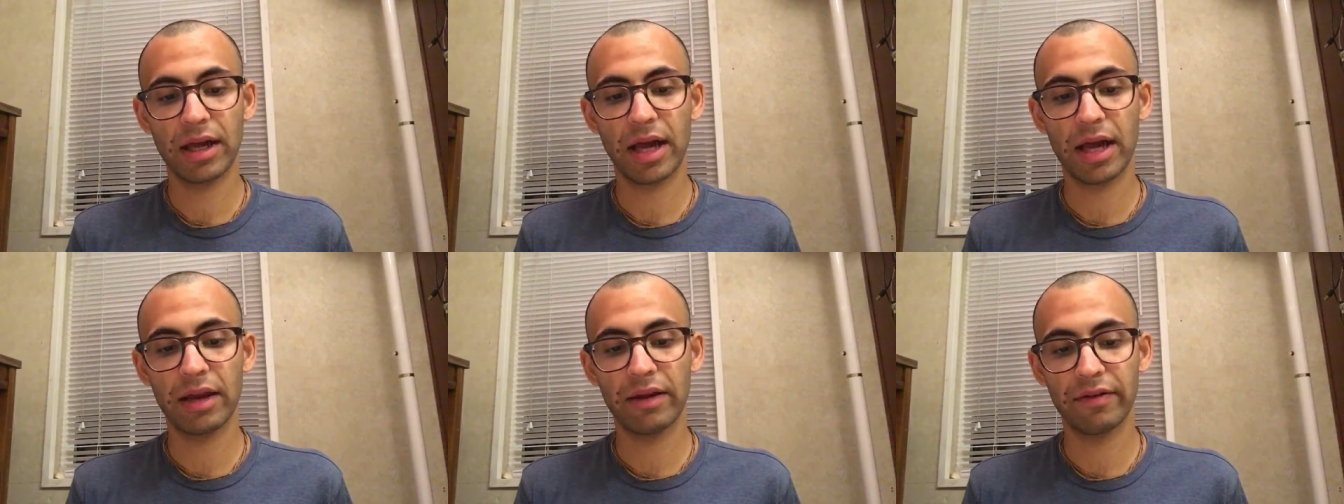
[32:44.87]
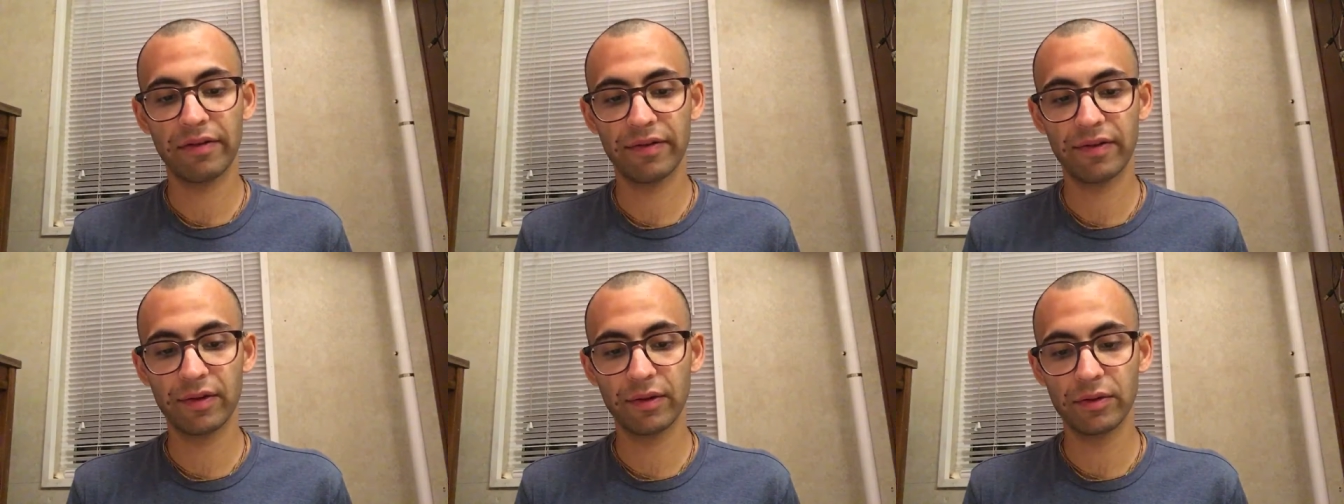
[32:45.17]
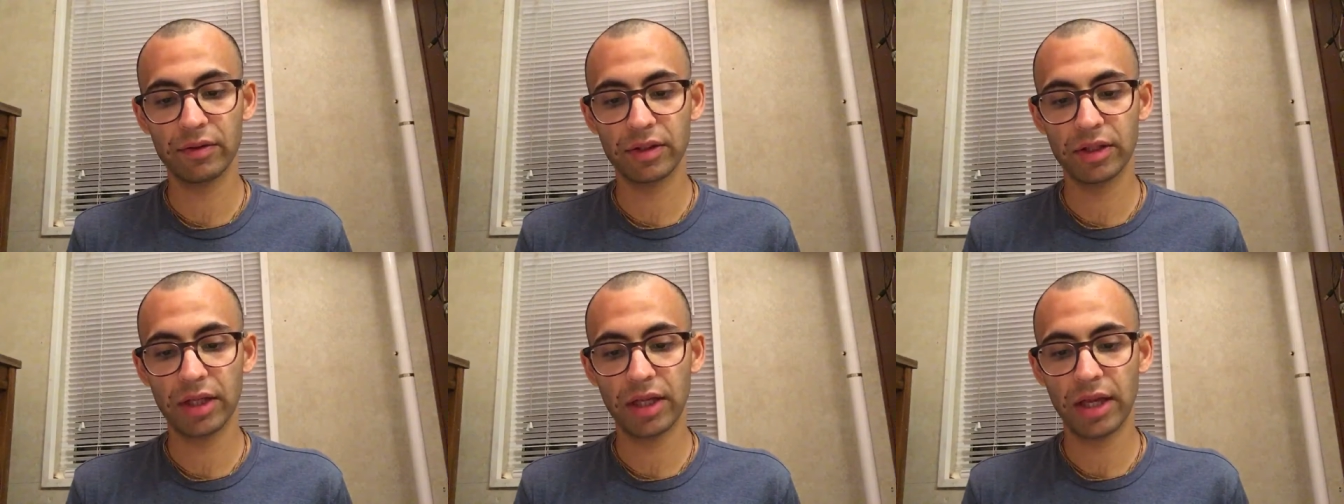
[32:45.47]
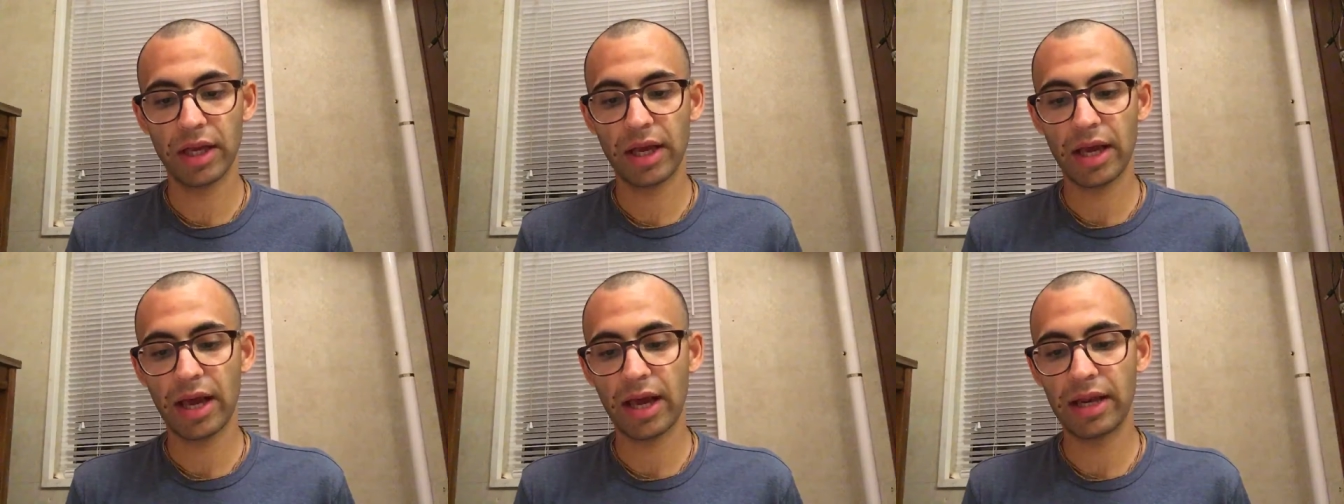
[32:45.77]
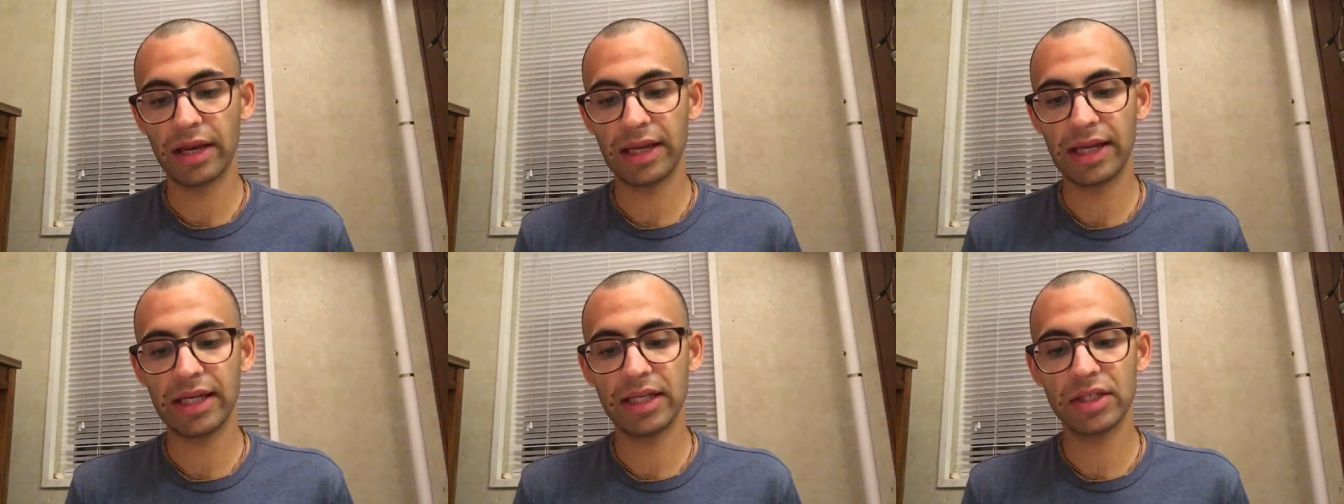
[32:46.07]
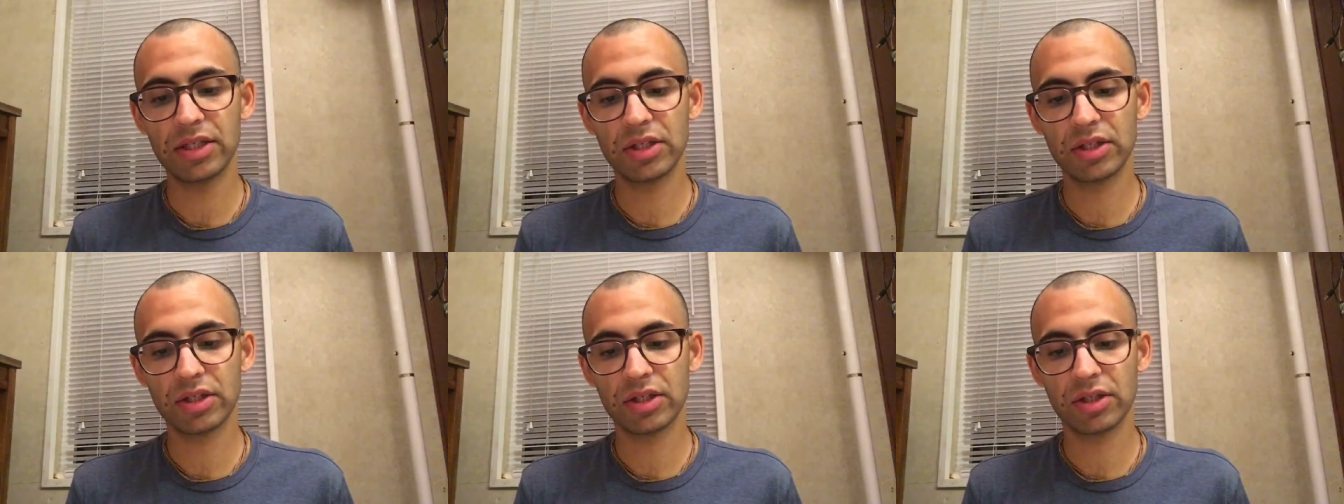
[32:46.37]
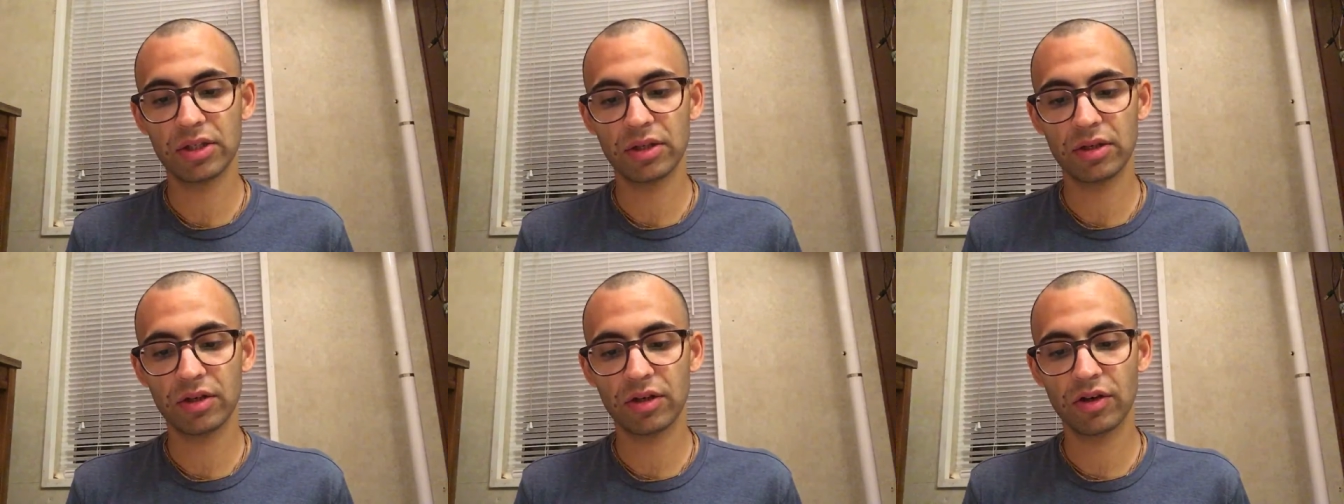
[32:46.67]
and a flute, and
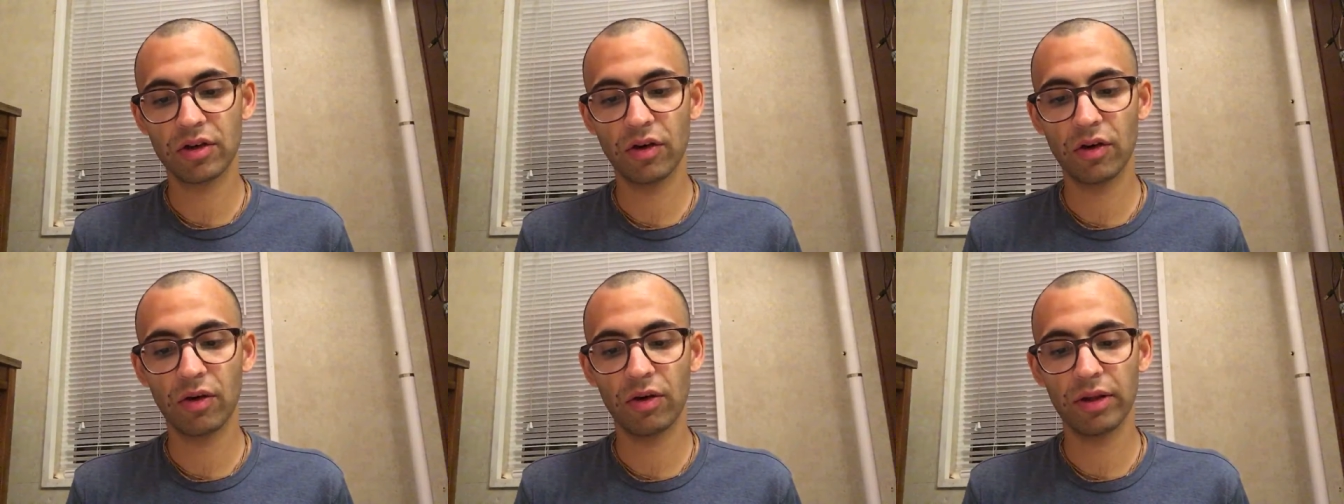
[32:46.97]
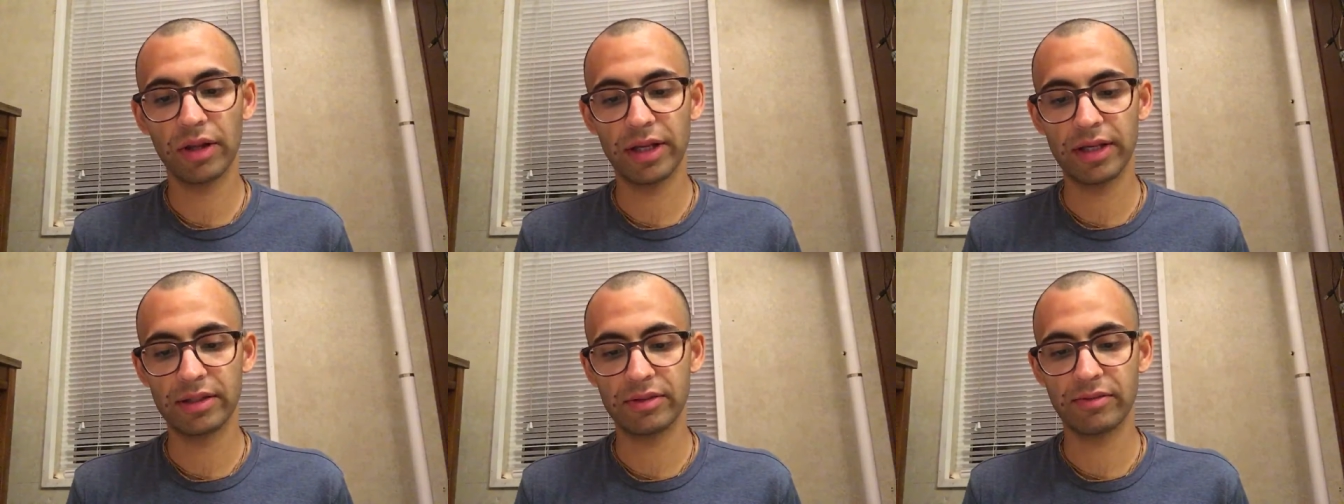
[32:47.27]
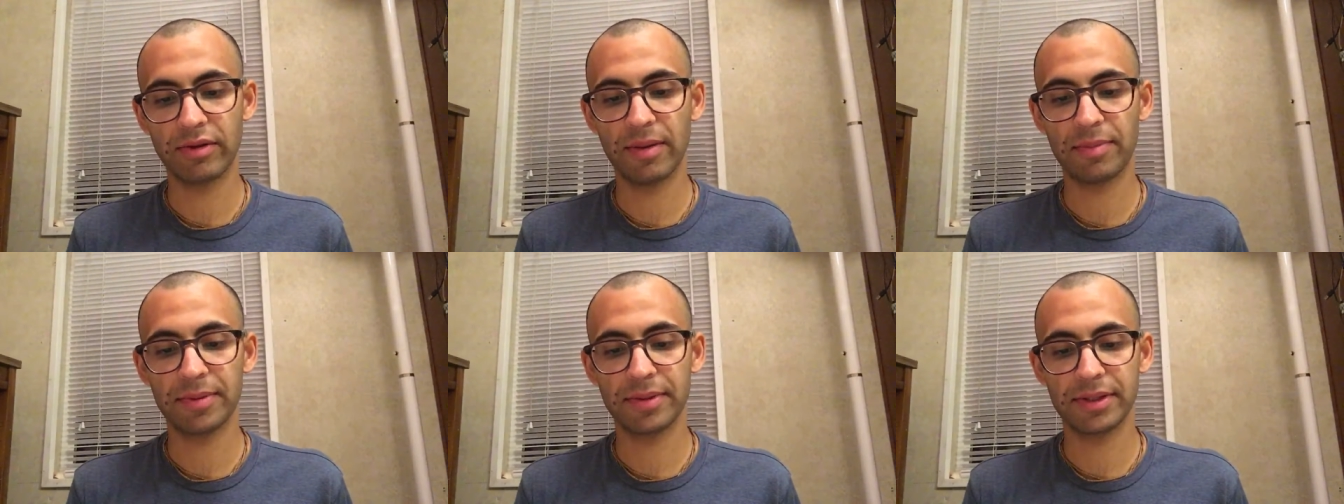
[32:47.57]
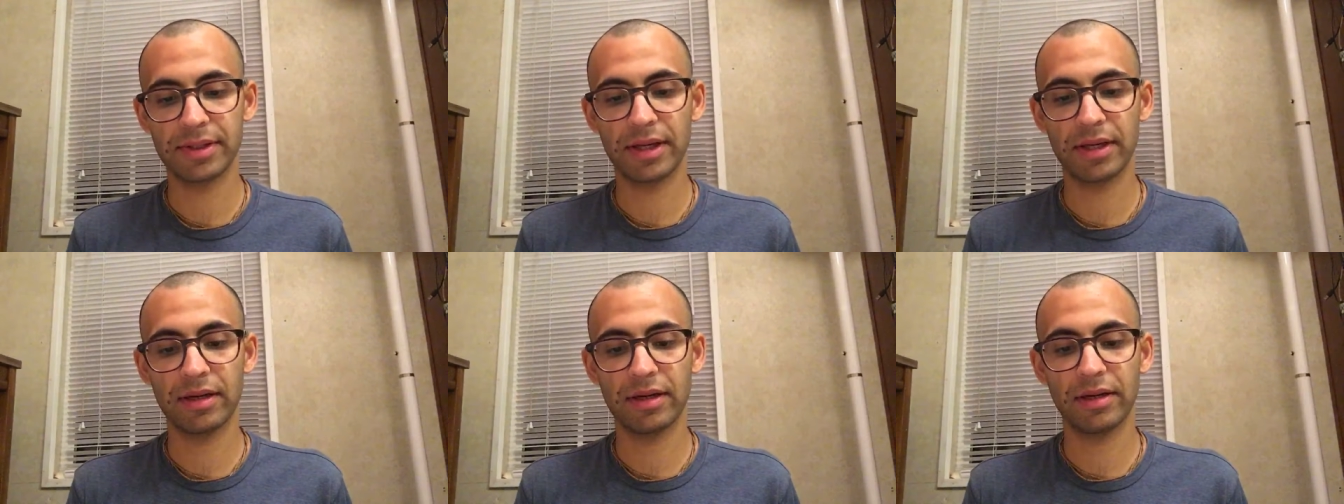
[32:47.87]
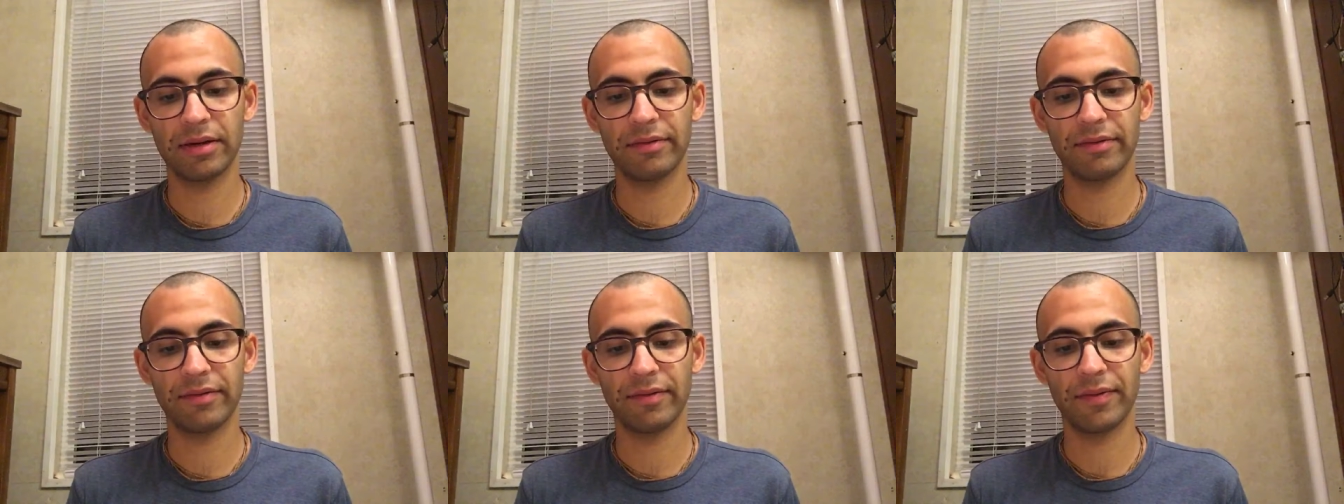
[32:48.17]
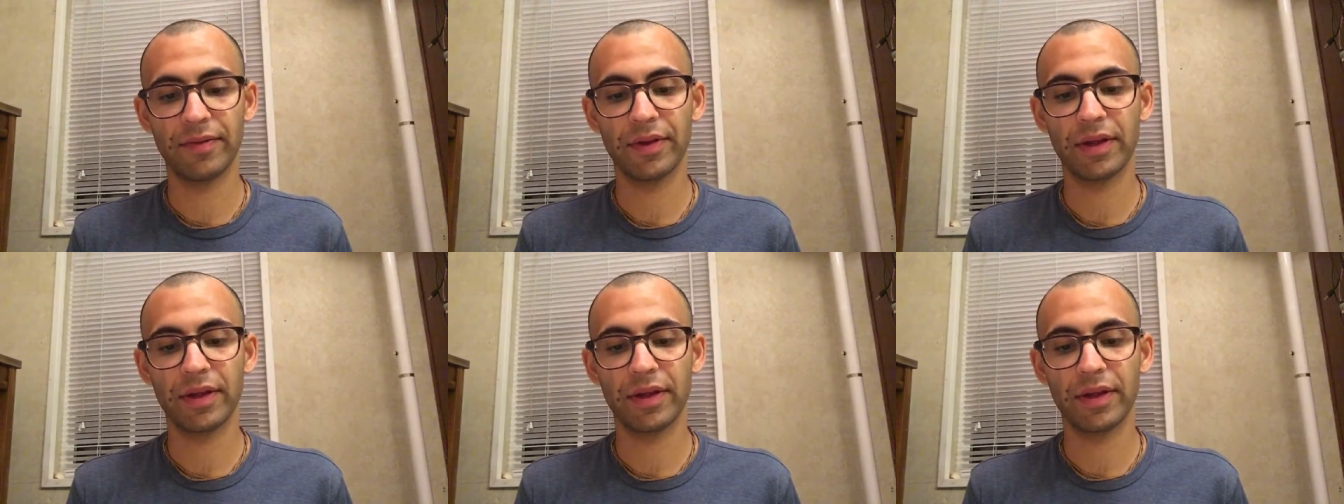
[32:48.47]
each called his representative